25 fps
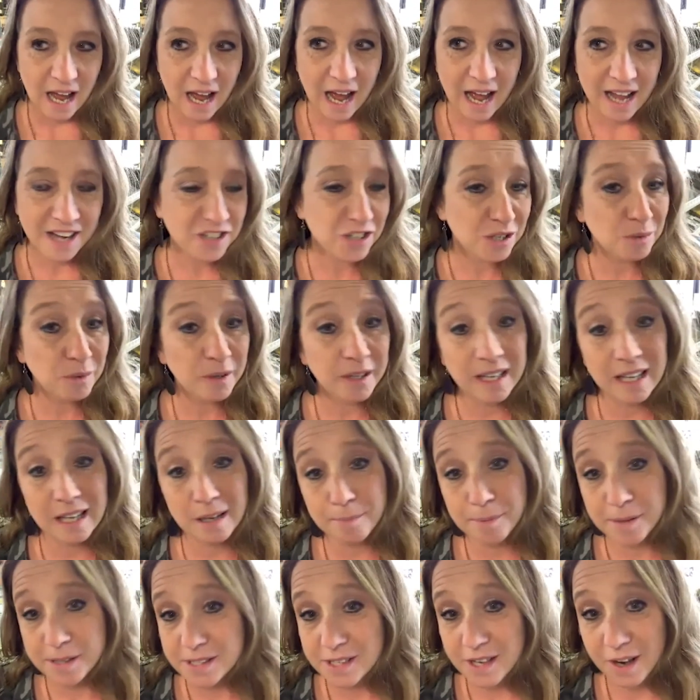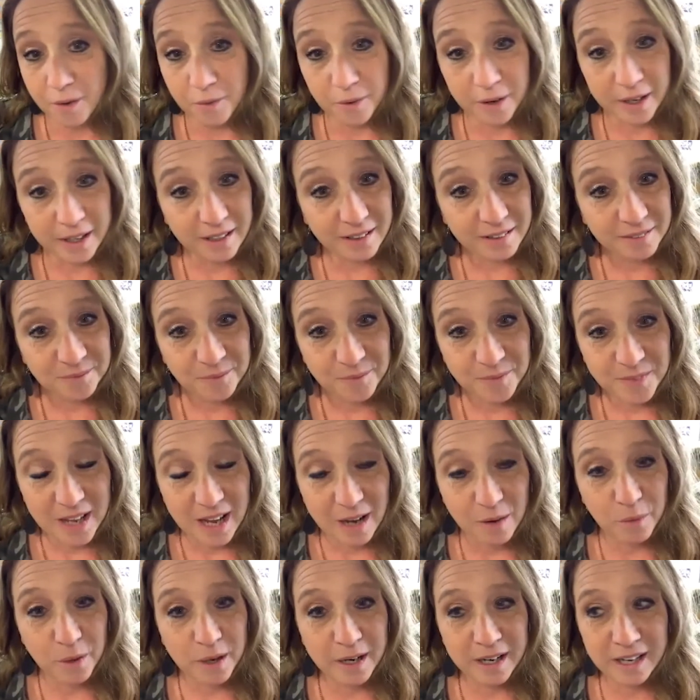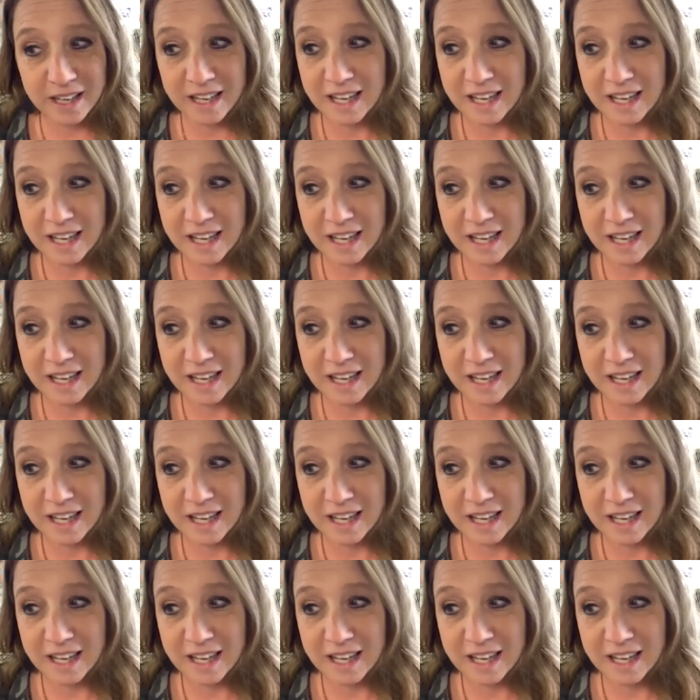I just want to keep us going. I want to